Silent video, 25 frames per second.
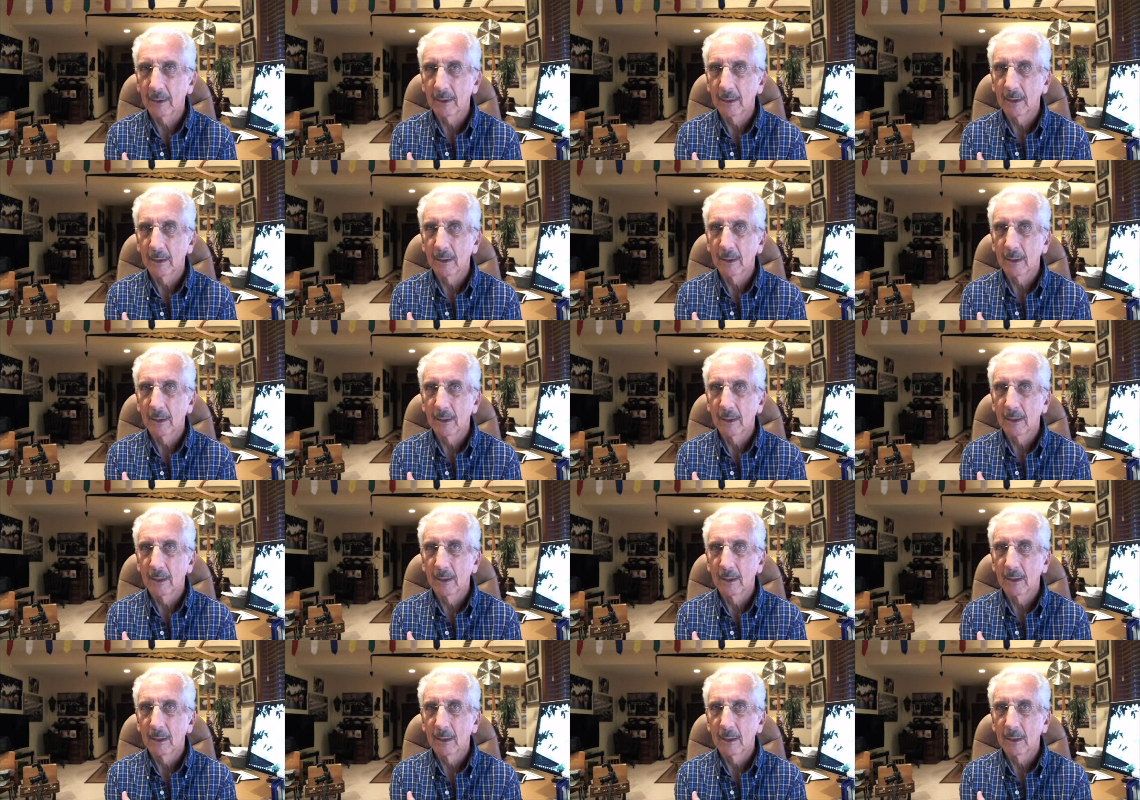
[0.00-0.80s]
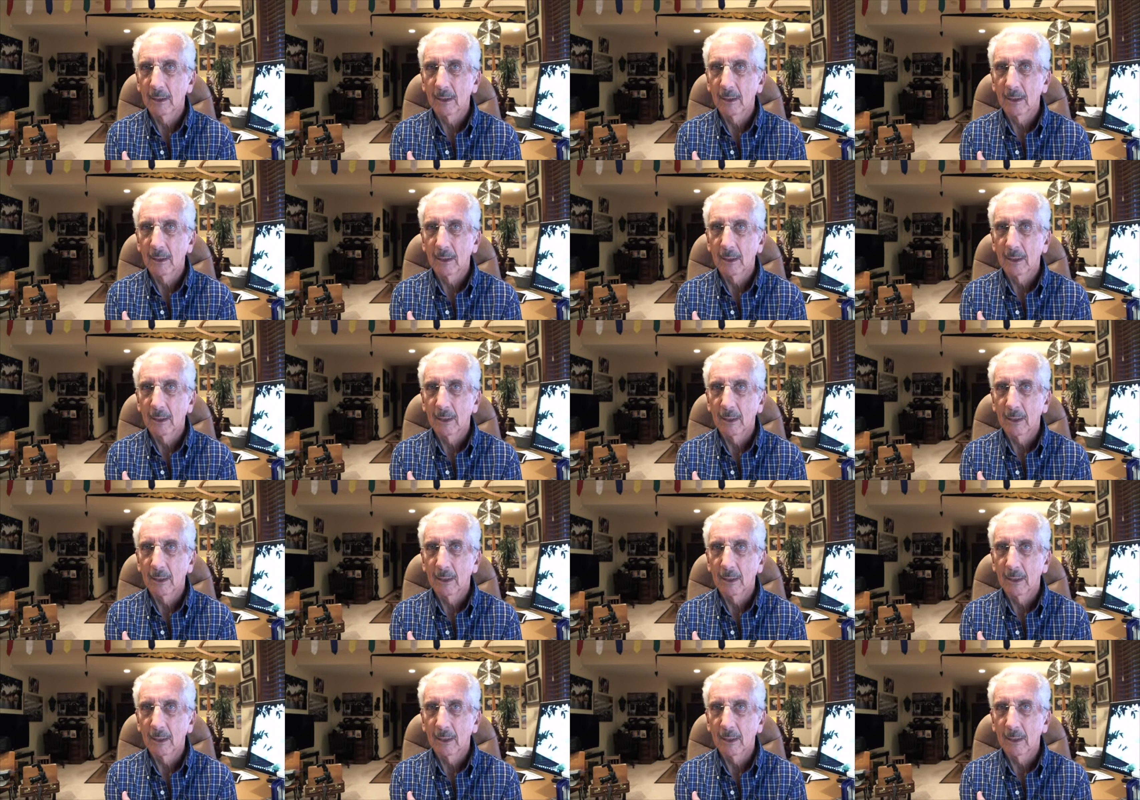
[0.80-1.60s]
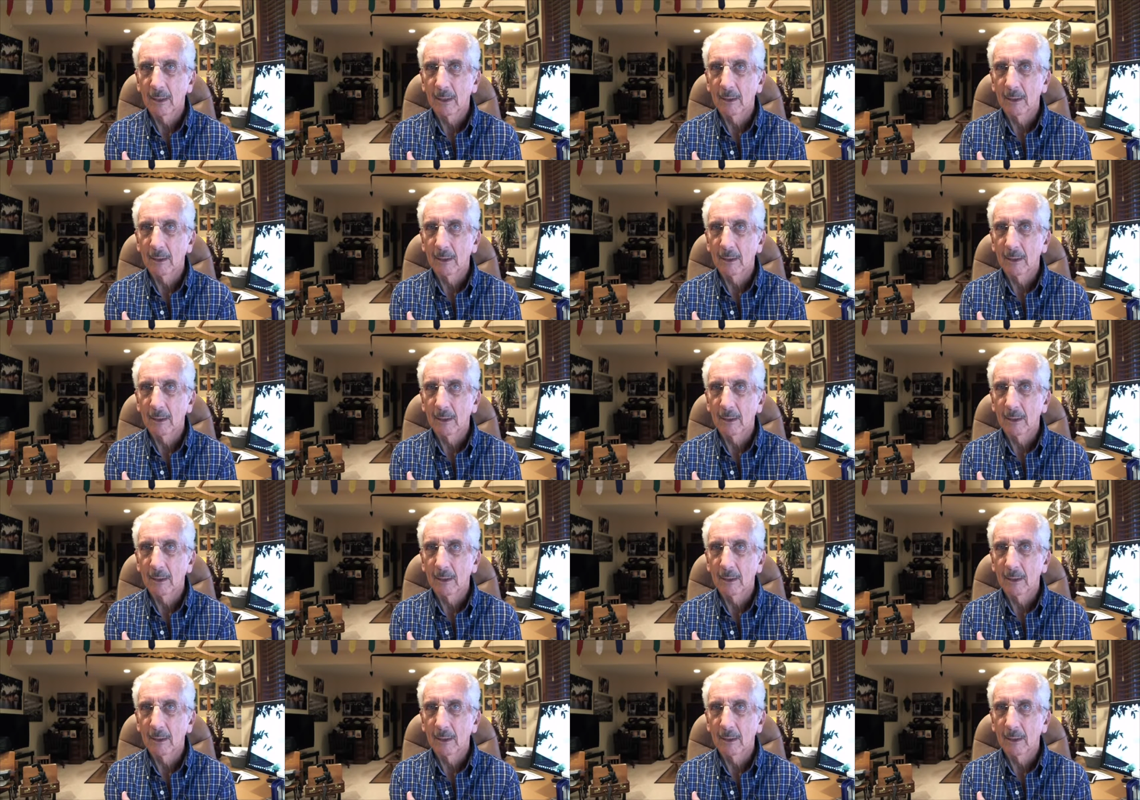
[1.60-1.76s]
(no one is talking)